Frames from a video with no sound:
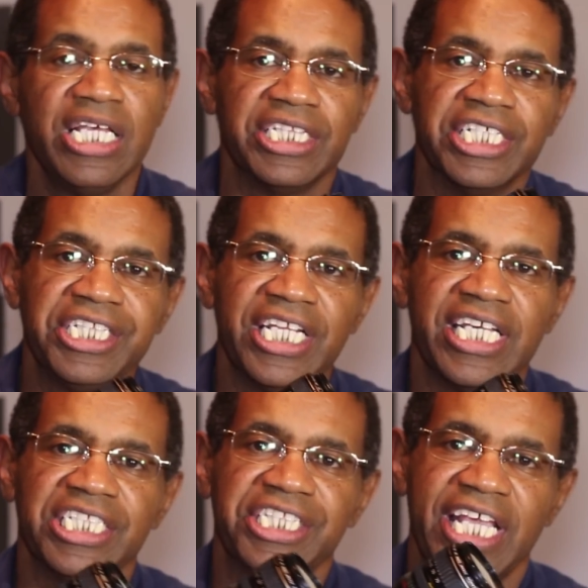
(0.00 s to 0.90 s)
This
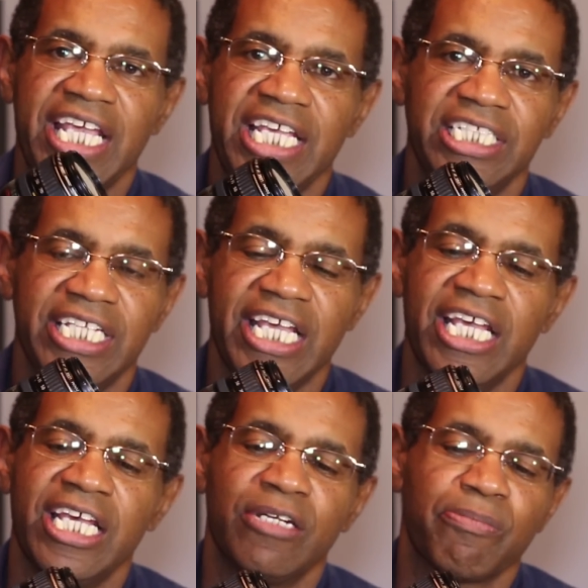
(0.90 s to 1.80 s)
lens stayed
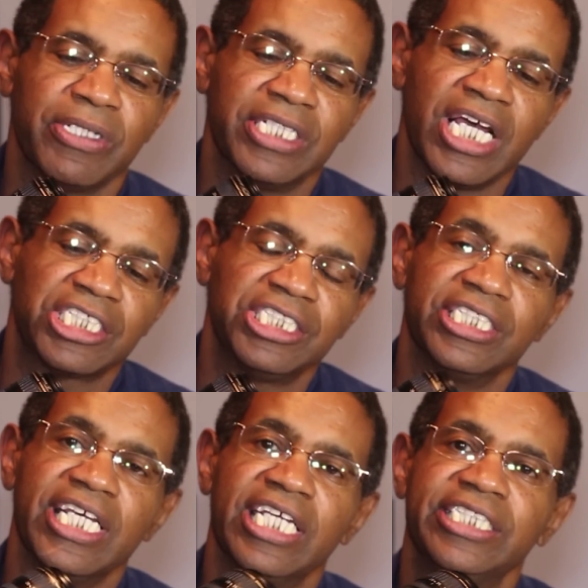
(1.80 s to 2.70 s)
in
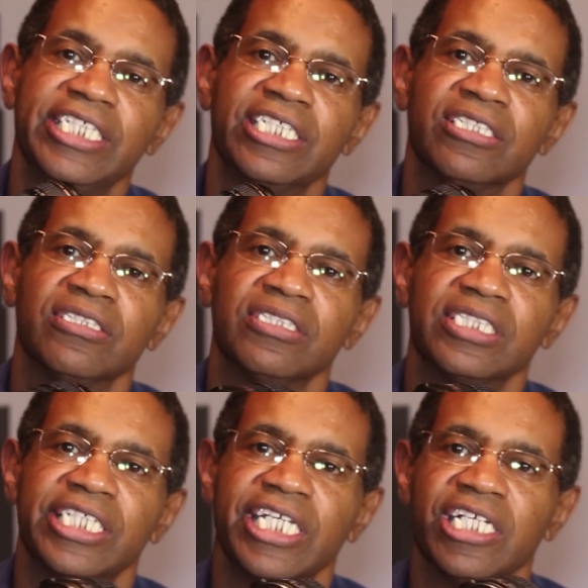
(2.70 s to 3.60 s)
production until
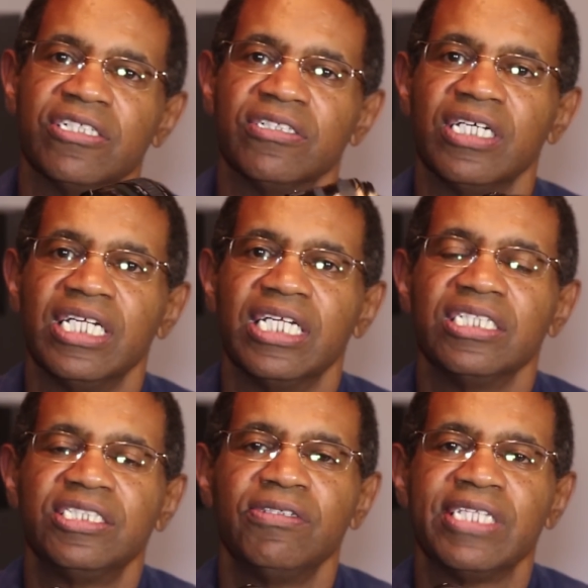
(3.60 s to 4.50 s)
the year
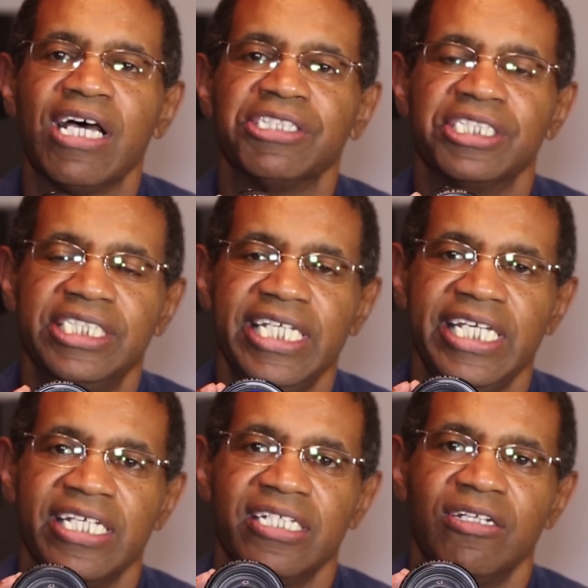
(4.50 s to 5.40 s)

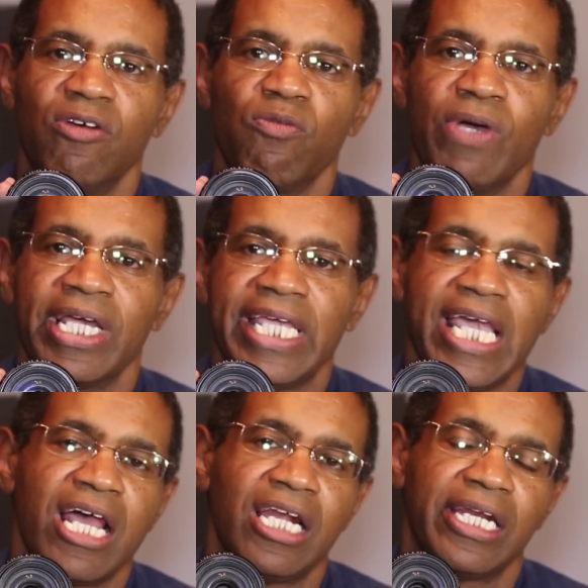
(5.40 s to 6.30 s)
2010 when
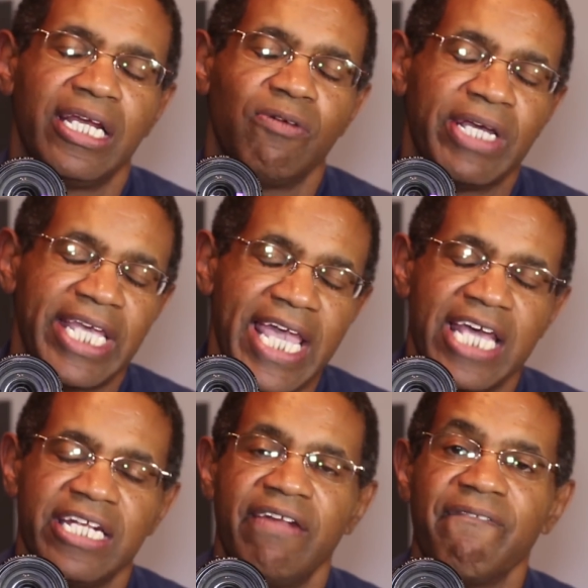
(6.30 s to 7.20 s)

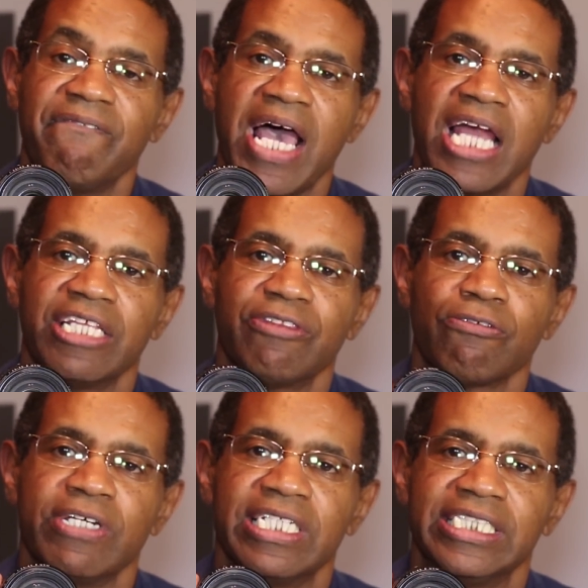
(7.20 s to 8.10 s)
Canon finally
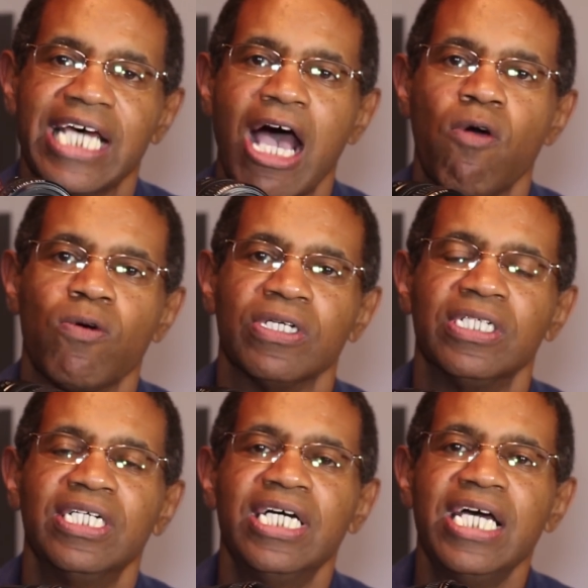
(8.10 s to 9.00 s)
threw in the towel
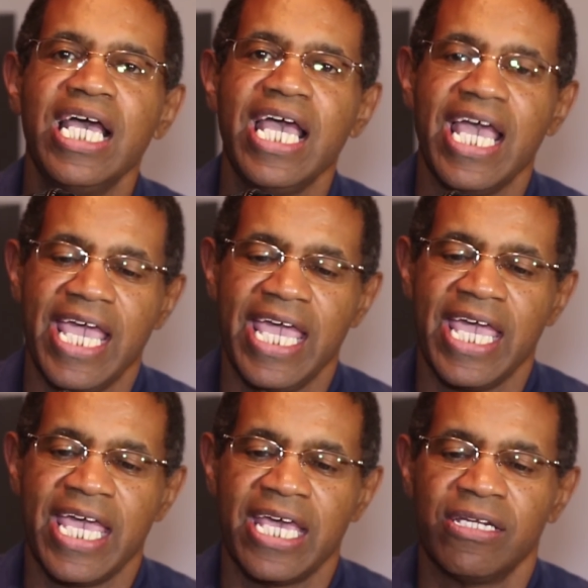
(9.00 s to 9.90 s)

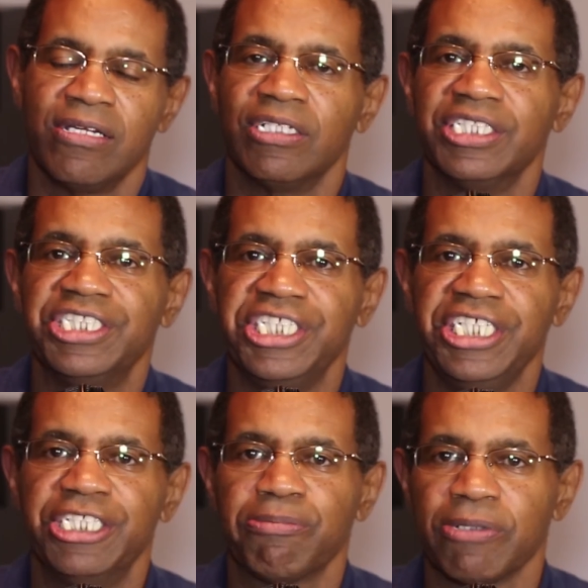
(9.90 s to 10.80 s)
and
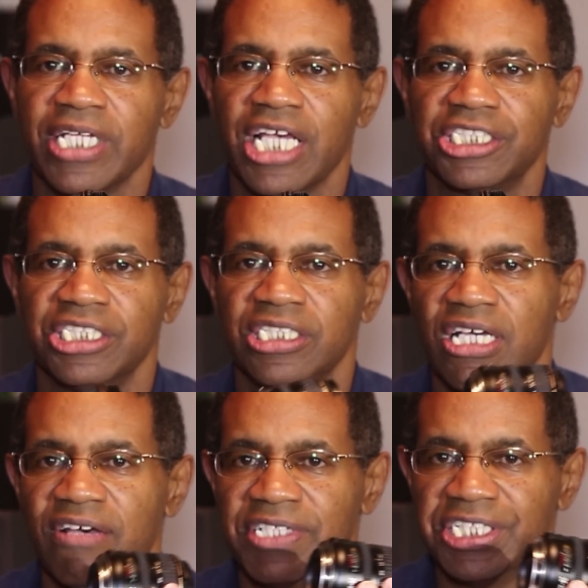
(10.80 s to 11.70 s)
ceased production
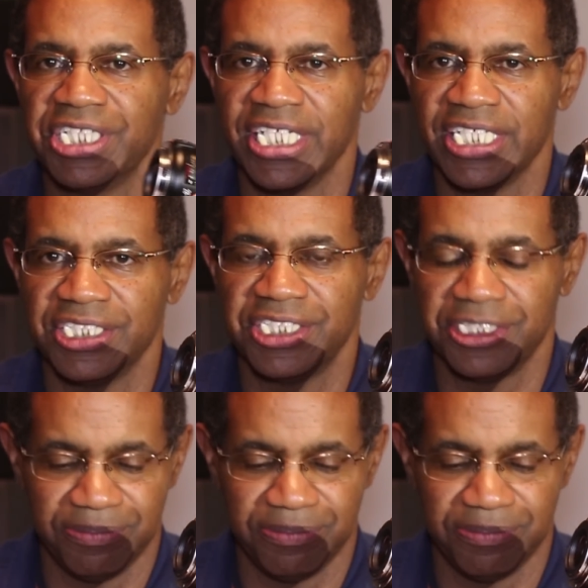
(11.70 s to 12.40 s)
of this lens.